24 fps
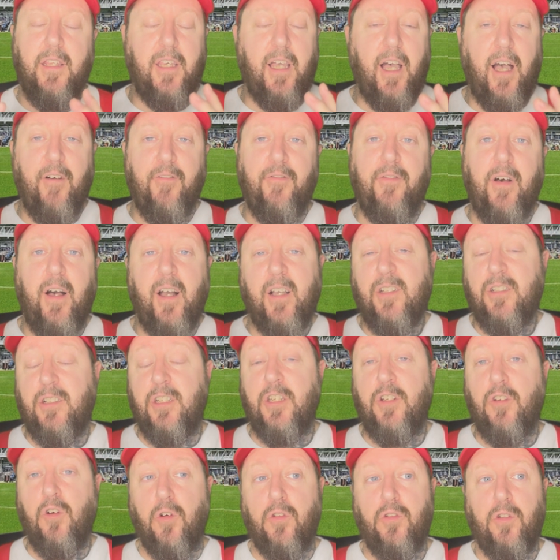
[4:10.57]
have actually
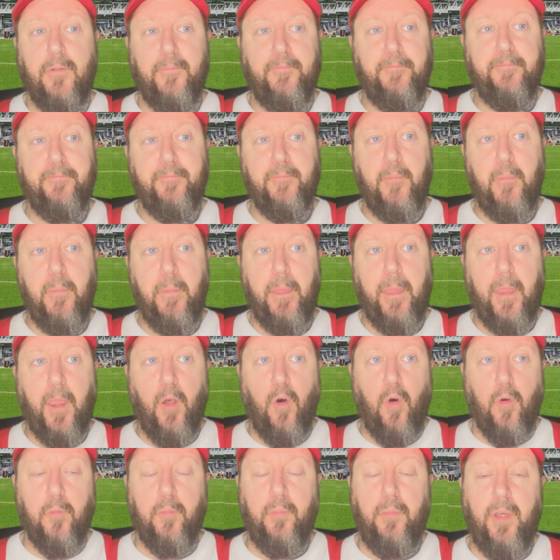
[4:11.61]
got,
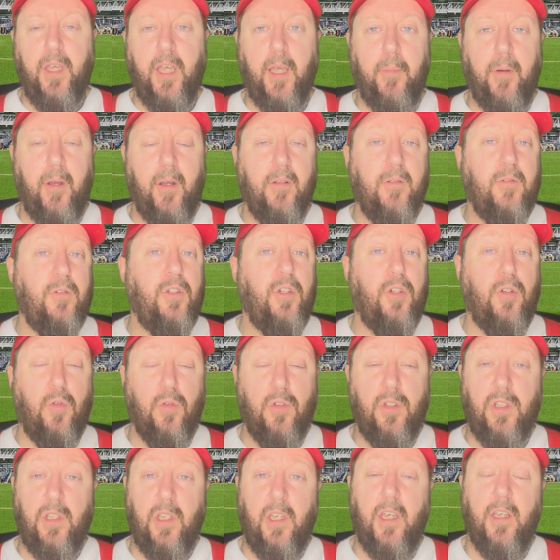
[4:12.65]
on paper, you could
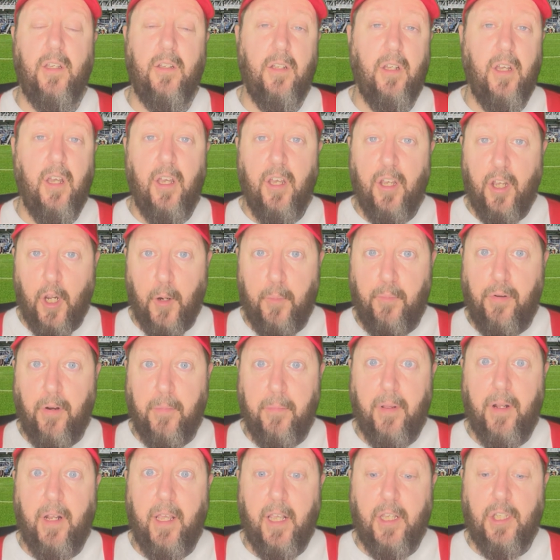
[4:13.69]
see a
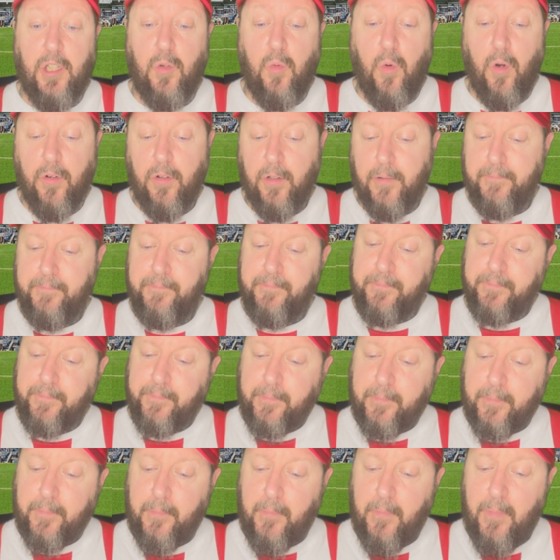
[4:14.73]
Premier League squad.
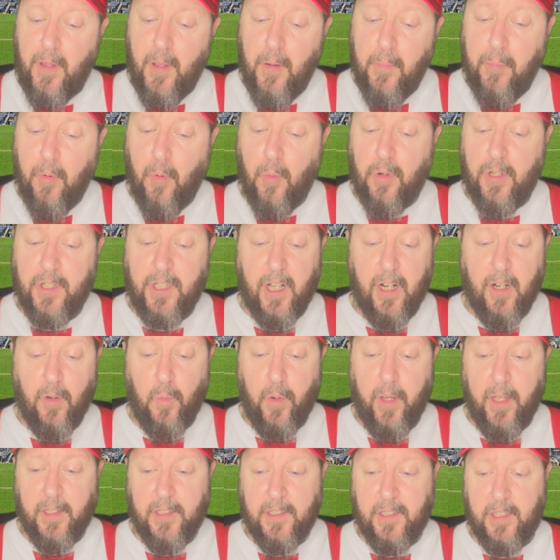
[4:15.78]
But we'll just have to
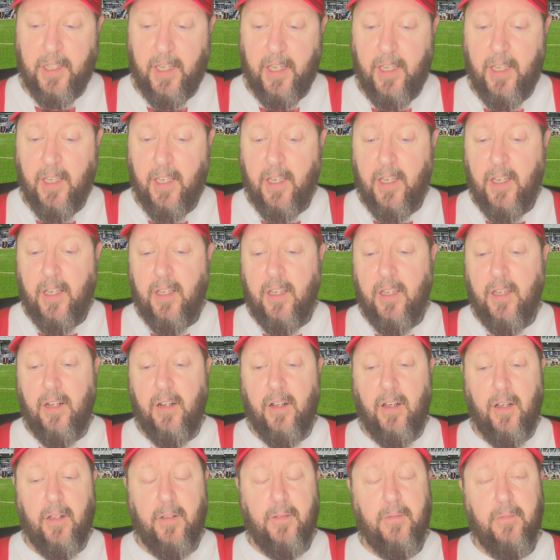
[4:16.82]
wait and see. You
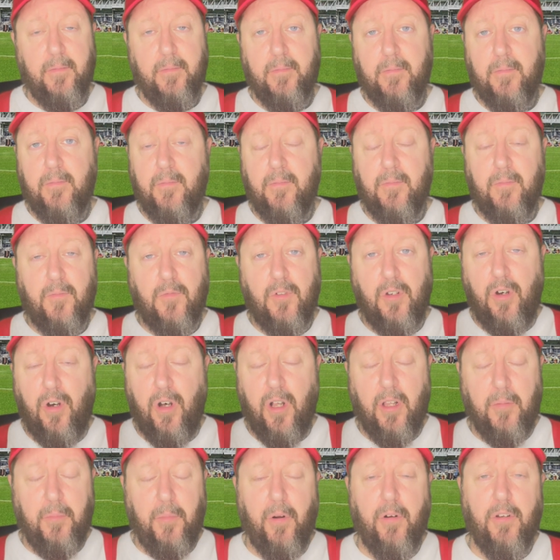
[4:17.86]
know,
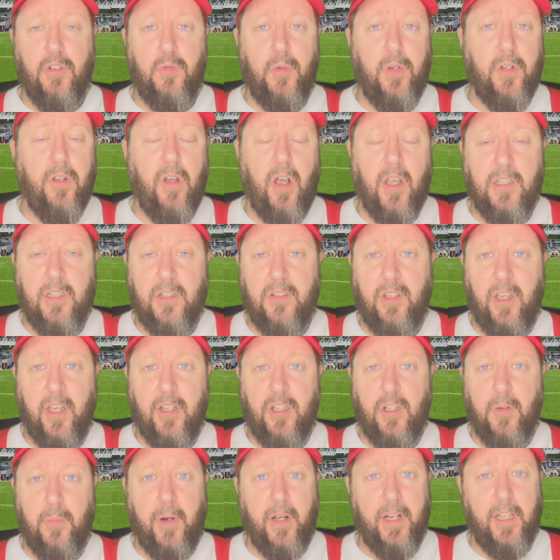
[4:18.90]
Carlton Morris, we know, is a
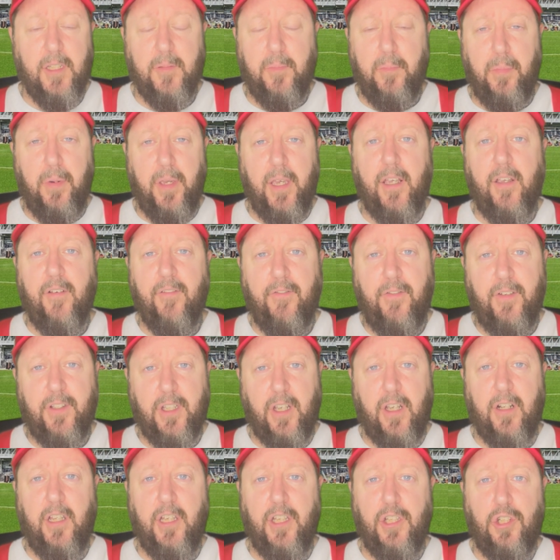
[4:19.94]
danger man. He's big,
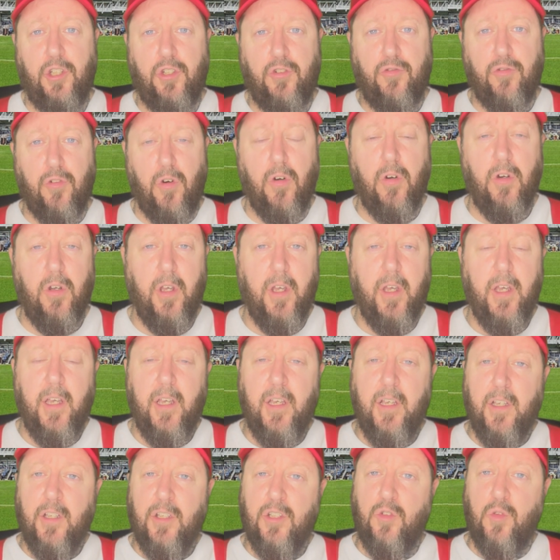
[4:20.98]
physically strong.
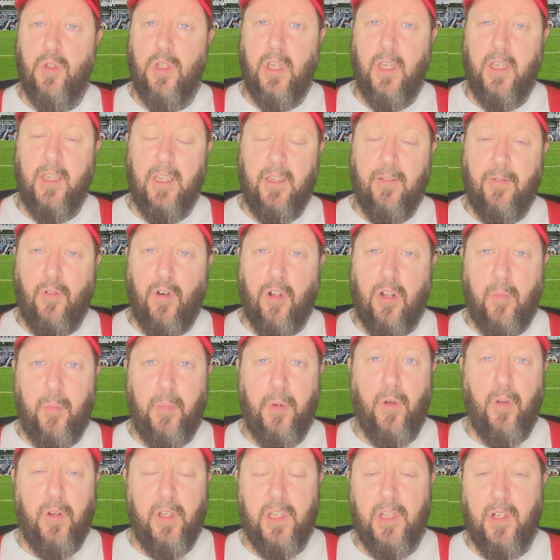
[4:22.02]
So you've got to be
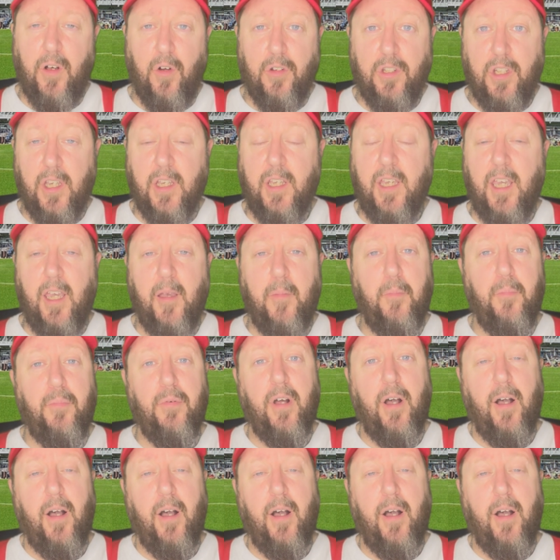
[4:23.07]
on your game.